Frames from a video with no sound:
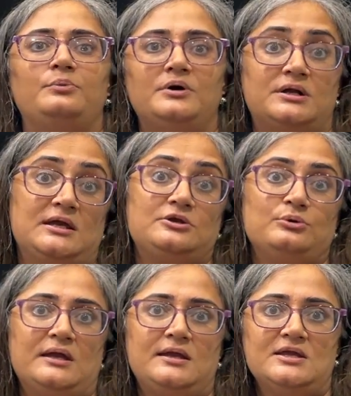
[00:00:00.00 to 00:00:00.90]
working to
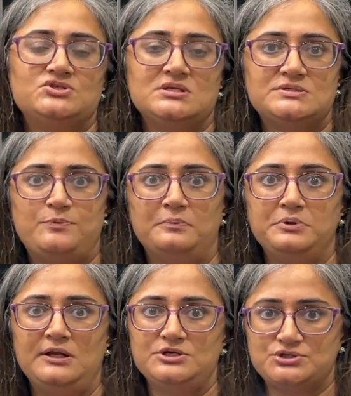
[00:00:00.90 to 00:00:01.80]
engage these
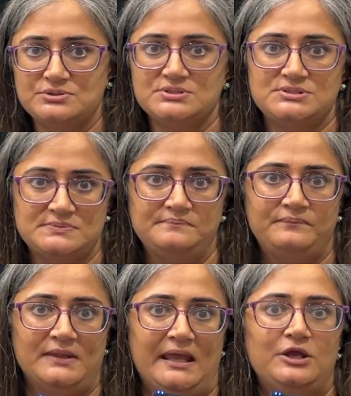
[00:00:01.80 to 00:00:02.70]
populations.
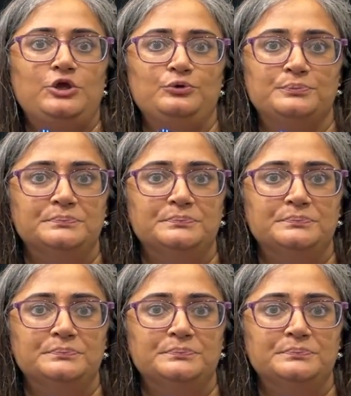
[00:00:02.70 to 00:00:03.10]
Thank you.